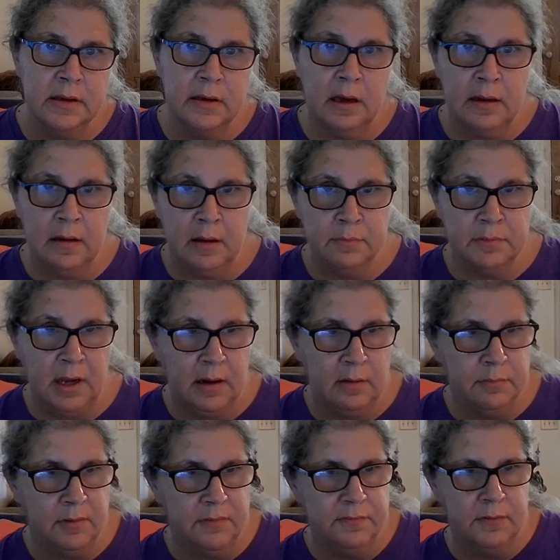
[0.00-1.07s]
I kind of
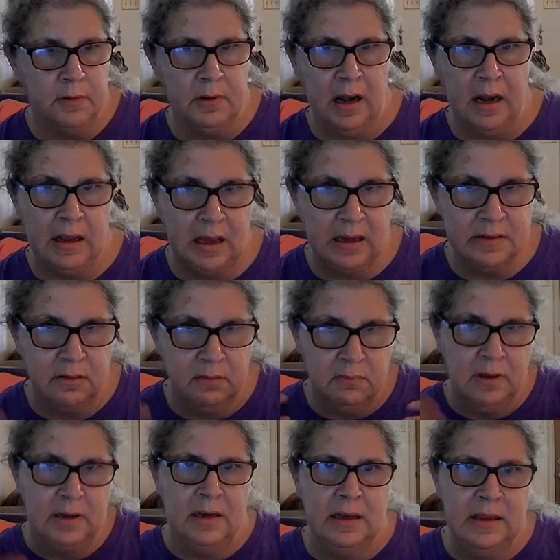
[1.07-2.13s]
prefer. I don't
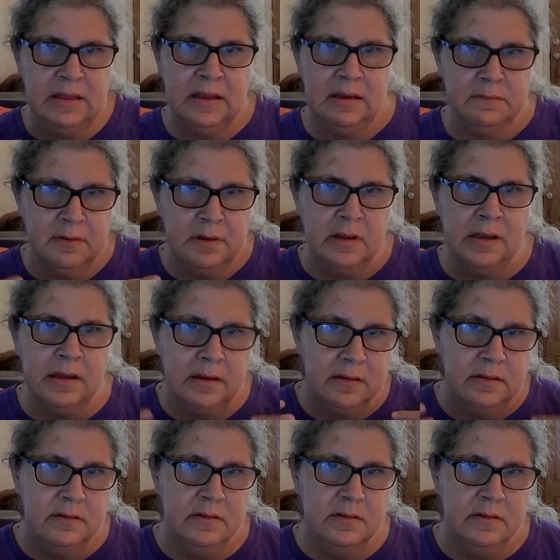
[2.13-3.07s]
want anything really